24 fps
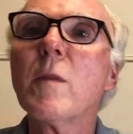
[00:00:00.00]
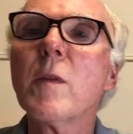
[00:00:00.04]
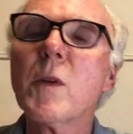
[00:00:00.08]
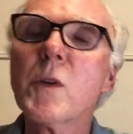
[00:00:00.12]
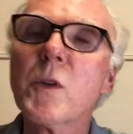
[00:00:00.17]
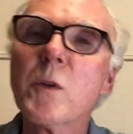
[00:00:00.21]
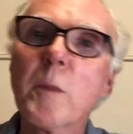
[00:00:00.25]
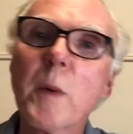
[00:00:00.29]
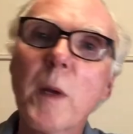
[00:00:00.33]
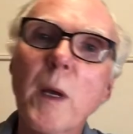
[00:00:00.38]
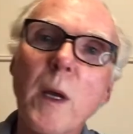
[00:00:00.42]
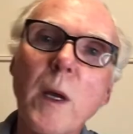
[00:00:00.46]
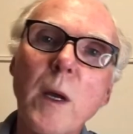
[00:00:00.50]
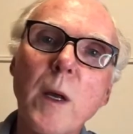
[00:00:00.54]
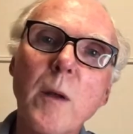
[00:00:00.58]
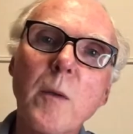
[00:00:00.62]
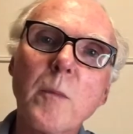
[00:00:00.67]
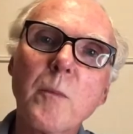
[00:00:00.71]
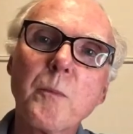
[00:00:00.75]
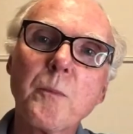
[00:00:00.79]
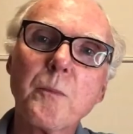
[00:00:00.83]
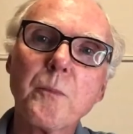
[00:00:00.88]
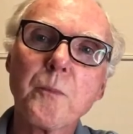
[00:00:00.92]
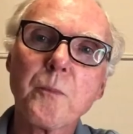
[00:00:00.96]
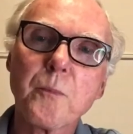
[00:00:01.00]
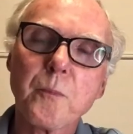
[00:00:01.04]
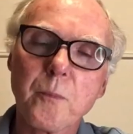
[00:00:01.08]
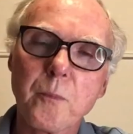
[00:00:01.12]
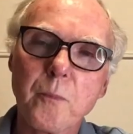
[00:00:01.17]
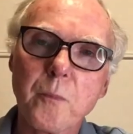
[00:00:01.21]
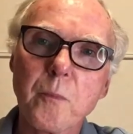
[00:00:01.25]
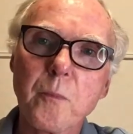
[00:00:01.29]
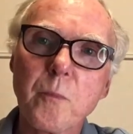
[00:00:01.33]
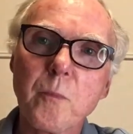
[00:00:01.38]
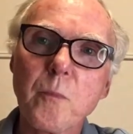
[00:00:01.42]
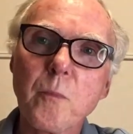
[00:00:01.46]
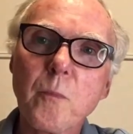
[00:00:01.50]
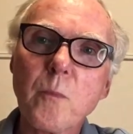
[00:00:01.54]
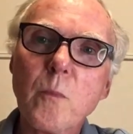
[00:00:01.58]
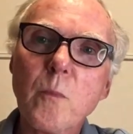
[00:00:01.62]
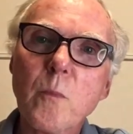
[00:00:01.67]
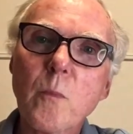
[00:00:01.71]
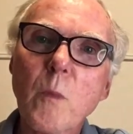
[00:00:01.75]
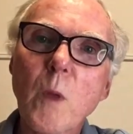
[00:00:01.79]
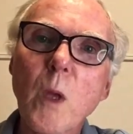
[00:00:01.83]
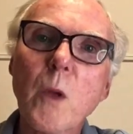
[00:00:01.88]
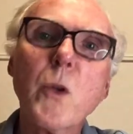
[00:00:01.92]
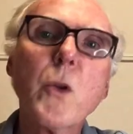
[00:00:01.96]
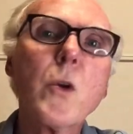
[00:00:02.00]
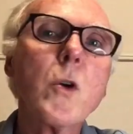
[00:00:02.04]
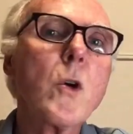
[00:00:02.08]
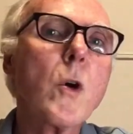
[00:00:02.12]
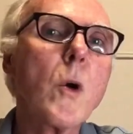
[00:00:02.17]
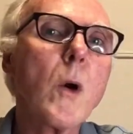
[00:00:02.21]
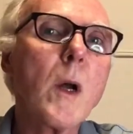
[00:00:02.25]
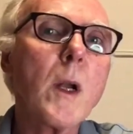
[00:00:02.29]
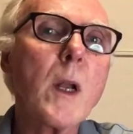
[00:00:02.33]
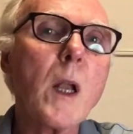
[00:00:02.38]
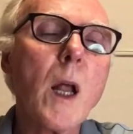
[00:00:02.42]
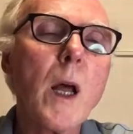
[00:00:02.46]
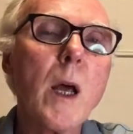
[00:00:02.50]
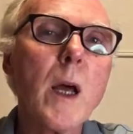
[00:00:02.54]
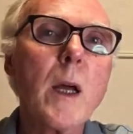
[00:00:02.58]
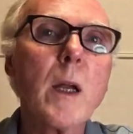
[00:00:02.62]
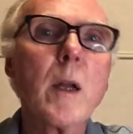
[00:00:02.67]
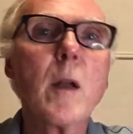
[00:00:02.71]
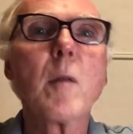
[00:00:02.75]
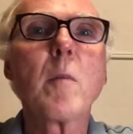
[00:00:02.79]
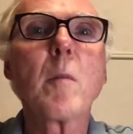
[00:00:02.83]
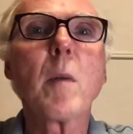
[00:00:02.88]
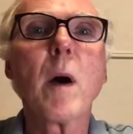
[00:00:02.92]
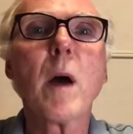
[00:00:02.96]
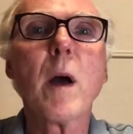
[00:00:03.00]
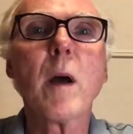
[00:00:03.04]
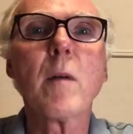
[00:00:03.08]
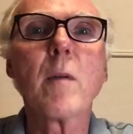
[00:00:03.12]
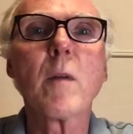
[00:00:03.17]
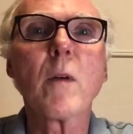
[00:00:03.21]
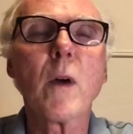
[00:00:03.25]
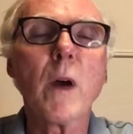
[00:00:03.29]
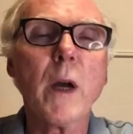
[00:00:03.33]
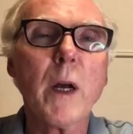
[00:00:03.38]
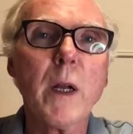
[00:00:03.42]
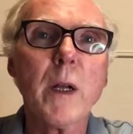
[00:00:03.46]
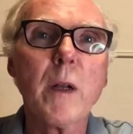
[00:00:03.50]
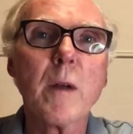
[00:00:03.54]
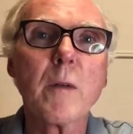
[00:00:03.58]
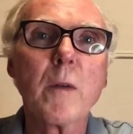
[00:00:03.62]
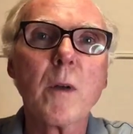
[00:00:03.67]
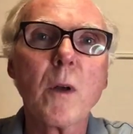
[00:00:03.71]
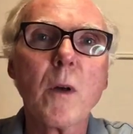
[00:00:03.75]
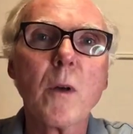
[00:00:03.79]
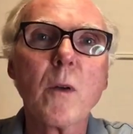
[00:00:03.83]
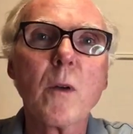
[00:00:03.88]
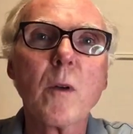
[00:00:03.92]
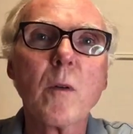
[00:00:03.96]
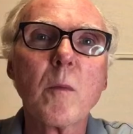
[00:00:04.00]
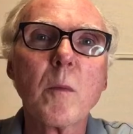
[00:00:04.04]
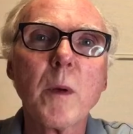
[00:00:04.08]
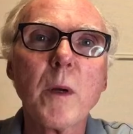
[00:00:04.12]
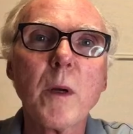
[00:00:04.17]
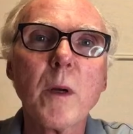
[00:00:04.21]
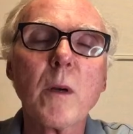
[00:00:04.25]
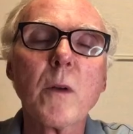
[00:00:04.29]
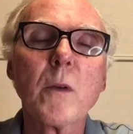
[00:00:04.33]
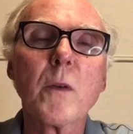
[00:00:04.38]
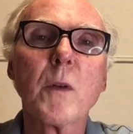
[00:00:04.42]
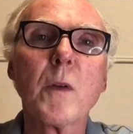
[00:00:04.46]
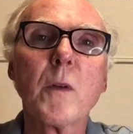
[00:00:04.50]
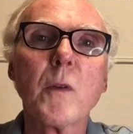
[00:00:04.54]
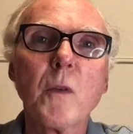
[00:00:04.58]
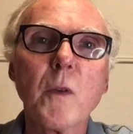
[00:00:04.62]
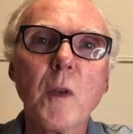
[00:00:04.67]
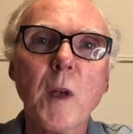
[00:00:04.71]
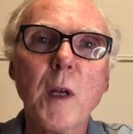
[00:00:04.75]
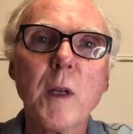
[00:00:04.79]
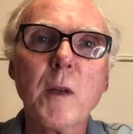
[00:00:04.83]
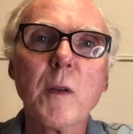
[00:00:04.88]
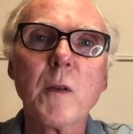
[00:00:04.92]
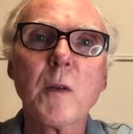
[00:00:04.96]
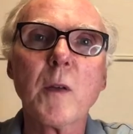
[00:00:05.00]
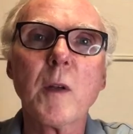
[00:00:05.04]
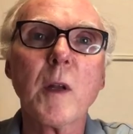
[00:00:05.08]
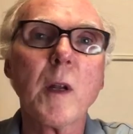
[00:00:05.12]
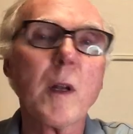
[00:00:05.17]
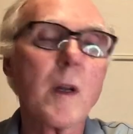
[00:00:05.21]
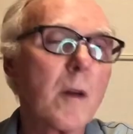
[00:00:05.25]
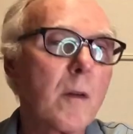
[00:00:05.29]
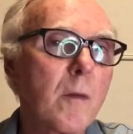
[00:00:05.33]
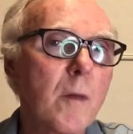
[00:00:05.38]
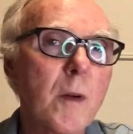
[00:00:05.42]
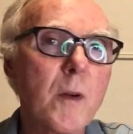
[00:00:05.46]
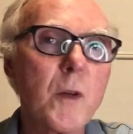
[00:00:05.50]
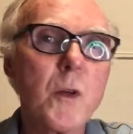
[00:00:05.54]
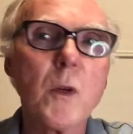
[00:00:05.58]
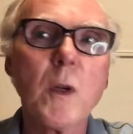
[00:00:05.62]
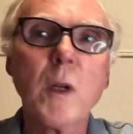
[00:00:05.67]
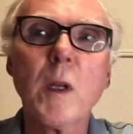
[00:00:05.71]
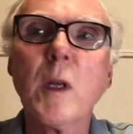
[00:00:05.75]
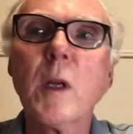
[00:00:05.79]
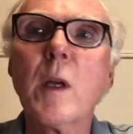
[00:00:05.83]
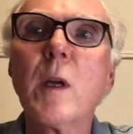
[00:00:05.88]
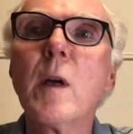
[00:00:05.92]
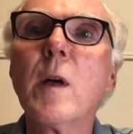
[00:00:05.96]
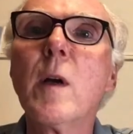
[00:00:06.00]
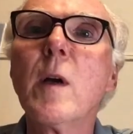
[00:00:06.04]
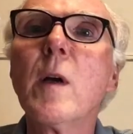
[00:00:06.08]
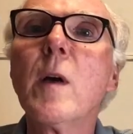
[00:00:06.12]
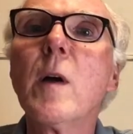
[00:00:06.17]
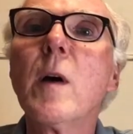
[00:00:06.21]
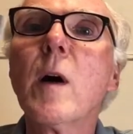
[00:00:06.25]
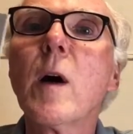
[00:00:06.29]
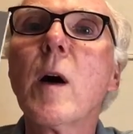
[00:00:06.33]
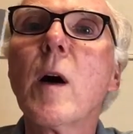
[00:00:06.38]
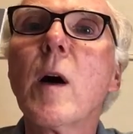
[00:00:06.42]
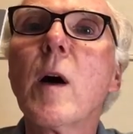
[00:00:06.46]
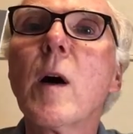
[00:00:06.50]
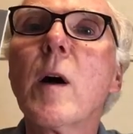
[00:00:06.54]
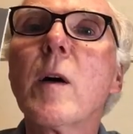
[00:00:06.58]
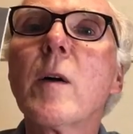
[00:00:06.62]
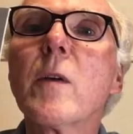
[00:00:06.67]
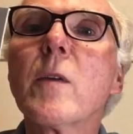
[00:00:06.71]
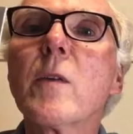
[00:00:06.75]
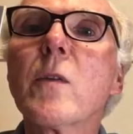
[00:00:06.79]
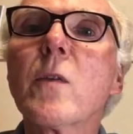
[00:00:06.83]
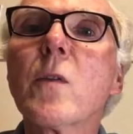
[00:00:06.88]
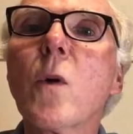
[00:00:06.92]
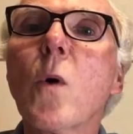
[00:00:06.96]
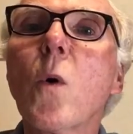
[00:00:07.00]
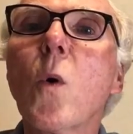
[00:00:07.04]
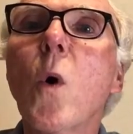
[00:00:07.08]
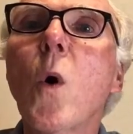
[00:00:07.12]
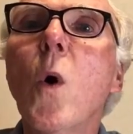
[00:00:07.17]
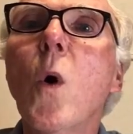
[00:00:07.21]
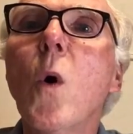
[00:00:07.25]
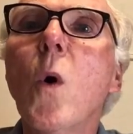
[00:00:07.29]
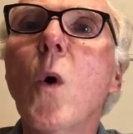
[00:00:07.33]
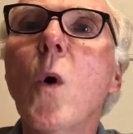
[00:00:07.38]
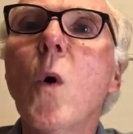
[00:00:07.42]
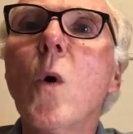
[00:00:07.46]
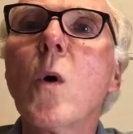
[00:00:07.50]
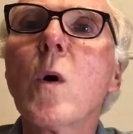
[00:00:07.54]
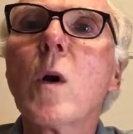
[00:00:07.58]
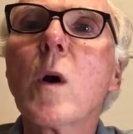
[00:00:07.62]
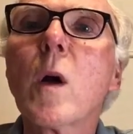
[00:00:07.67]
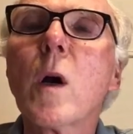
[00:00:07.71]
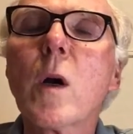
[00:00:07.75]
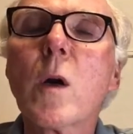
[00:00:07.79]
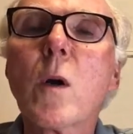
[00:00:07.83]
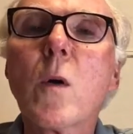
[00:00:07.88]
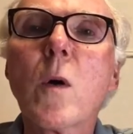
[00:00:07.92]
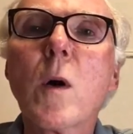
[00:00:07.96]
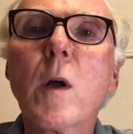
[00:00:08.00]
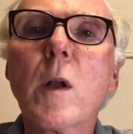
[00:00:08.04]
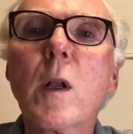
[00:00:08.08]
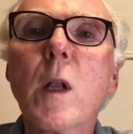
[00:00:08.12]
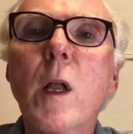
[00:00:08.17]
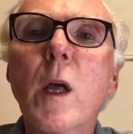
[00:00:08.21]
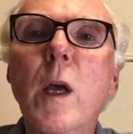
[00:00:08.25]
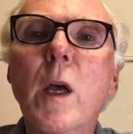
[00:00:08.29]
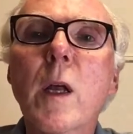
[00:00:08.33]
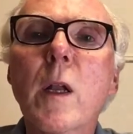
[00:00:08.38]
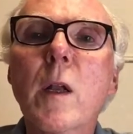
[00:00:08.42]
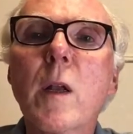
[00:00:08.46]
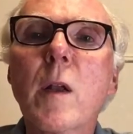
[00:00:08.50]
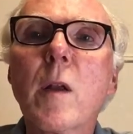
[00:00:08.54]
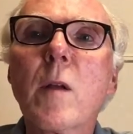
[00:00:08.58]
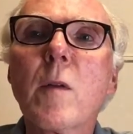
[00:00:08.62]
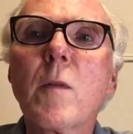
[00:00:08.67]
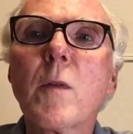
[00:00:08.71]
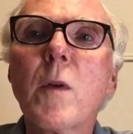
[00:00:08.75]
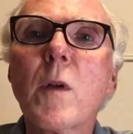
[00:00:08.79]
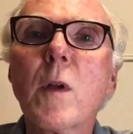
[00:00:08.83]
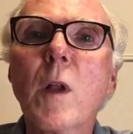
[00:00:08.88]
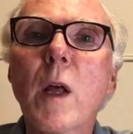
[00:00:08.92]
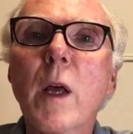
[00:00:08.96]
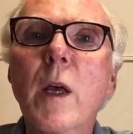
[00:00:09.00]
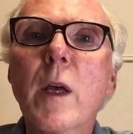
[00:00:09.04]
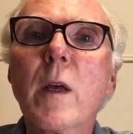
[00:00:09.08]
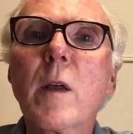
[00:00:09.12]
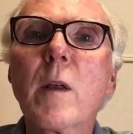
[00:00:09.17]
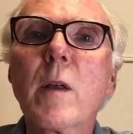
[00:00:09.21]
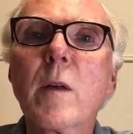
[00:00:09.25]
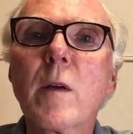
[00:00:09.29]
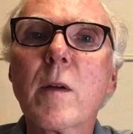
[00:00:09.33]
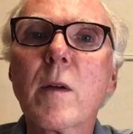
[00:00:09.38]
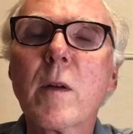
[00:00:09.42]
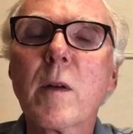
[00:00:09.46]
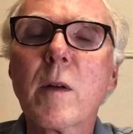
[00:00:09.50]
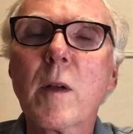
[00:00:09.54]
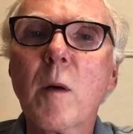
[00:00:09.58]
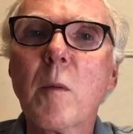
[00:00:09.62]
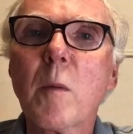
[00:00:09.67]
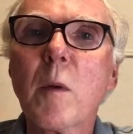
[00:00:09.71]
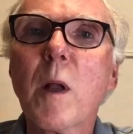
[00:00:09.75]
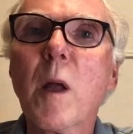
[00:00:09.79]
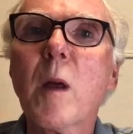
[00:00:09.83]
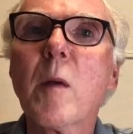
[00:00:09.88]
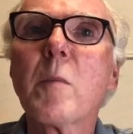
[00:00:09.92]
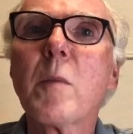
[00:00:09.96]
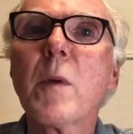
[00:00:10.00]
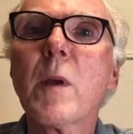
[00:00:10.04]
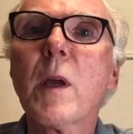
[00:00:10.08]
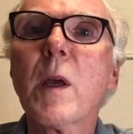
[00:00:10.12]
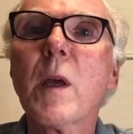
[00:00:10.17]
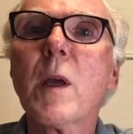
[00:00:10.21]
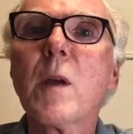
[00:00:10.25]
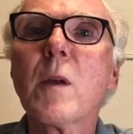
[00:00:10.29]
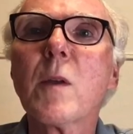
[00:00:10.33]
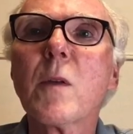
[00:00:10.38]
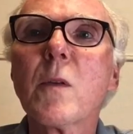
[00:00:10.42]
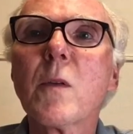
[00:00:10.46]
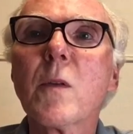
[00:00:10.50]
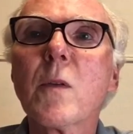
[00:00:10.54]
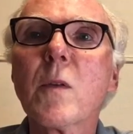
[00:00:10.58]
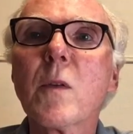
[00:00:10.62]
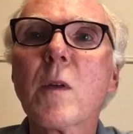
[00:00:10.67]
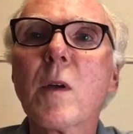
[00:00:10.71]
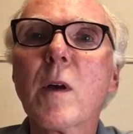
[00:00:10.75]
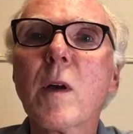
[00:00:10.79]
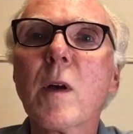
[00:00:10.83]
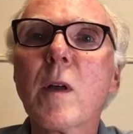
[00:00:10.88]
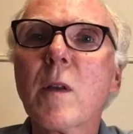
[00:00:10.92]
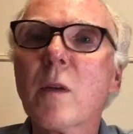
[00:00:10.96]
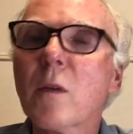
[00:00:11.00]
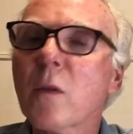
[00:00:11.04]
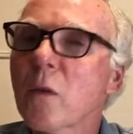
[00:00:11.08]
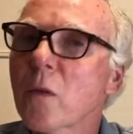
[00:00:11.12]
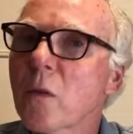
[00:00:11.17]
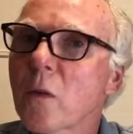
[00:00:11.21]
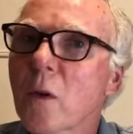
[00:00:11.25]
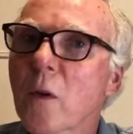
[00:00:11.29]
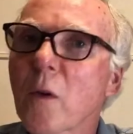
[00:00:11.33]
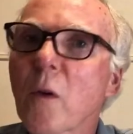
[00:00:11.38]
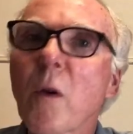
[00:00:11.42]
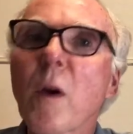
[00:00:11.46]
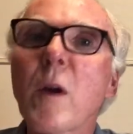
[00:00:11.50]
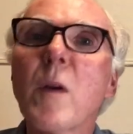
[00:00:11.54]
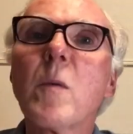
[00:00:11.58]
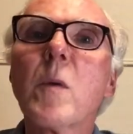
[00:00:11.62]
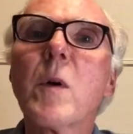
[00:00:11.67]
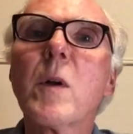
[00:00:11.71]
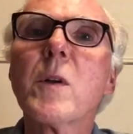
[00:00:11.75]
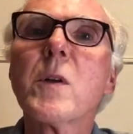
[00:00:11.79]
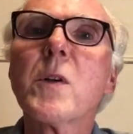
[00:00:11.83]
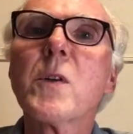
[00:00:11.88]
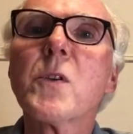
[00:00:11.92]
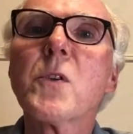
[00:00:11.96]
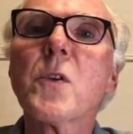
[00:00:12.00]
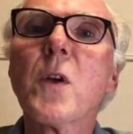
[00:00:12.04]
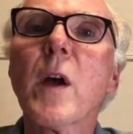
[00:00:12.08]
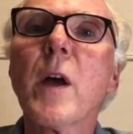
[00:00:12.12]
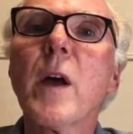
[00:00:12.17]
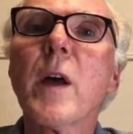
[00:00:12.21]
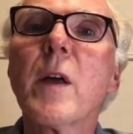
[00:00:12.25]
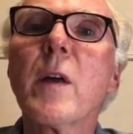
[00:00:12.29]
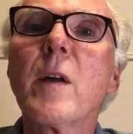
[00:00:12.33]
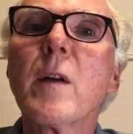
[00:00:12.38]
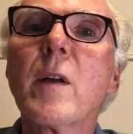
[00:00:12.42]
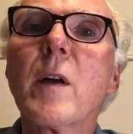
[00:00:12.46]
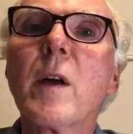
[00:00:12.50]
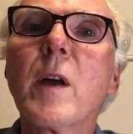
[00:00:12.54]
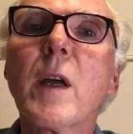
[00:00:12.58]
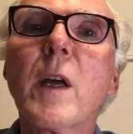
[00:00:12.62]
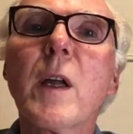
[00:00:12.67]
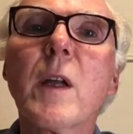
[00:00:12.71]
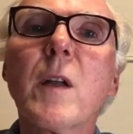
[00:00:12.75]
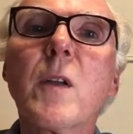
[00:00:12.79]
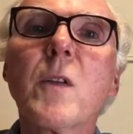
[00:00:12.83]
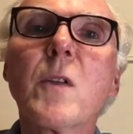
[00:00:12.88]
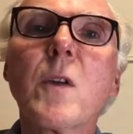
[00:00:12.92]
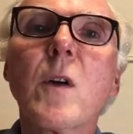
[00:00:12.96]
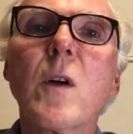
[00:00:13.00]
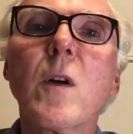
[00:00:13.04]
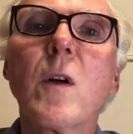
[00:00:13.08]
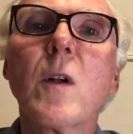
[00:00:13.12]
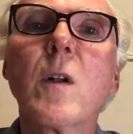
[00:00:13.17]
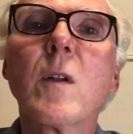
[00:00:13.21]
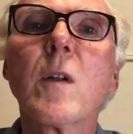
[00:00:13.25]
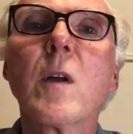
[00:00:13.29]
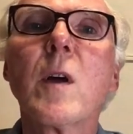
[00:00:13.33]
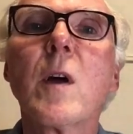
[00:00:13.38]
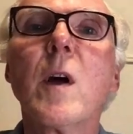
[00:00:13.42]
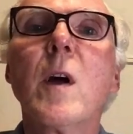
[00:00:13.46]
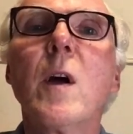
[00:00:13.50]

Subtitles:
in Japan, you can go online and buy a variety of Kyoto beers in sets and individually. Go online, and if you like double IPAs, this is a great one to try. Again, it's called